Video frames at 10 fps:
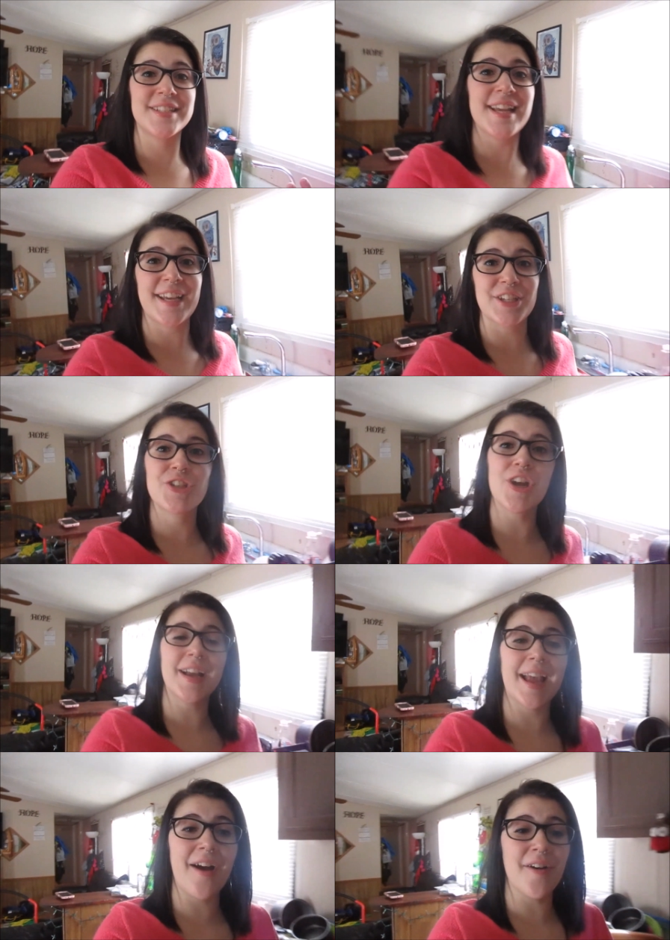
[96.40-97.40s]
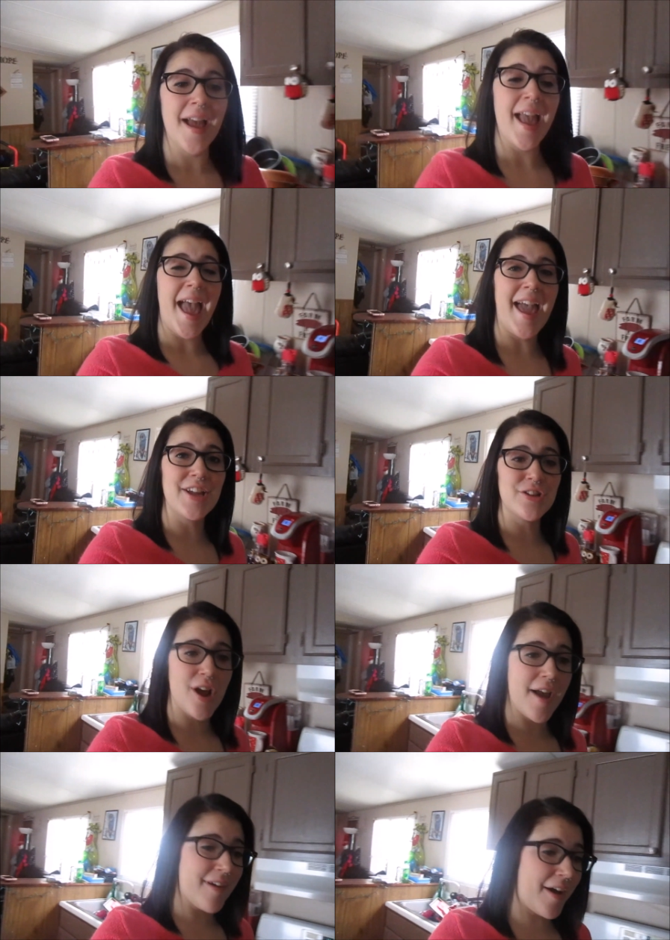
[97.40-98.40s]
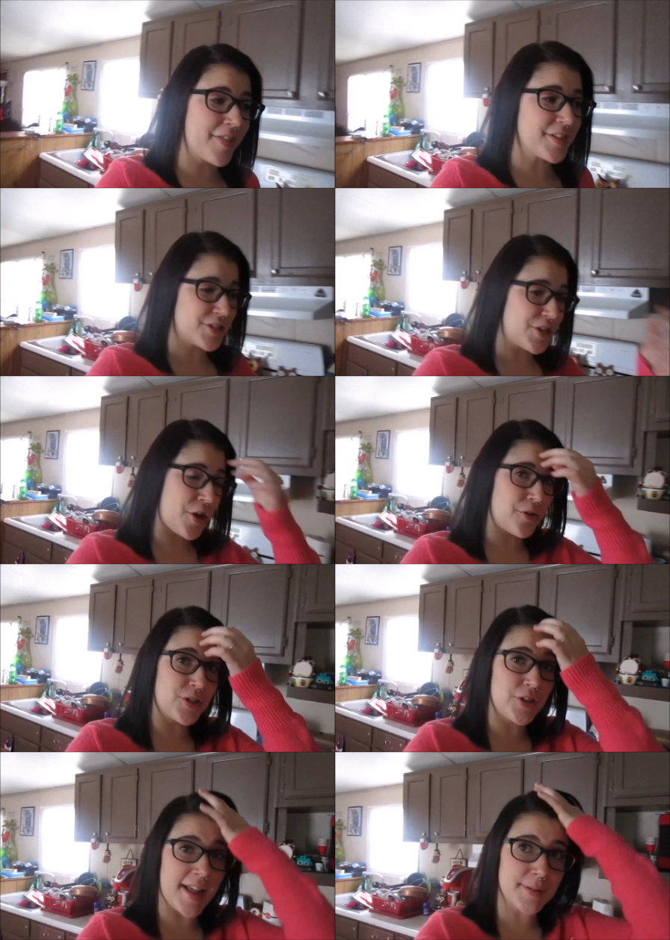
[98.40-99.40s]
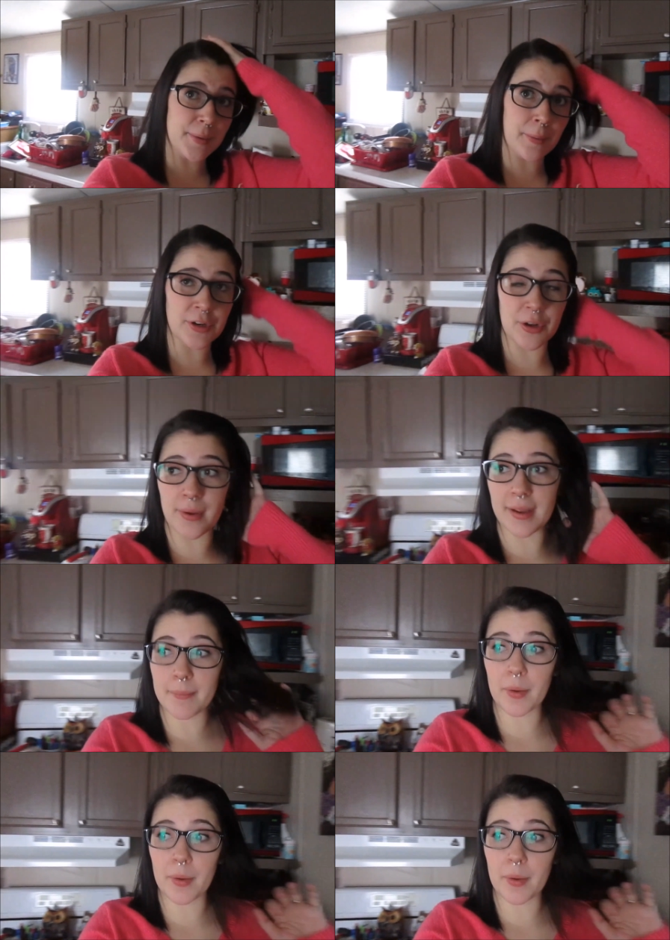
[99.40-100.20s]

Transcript: to take his truck out and drive out in the snow, so that's what we're doing.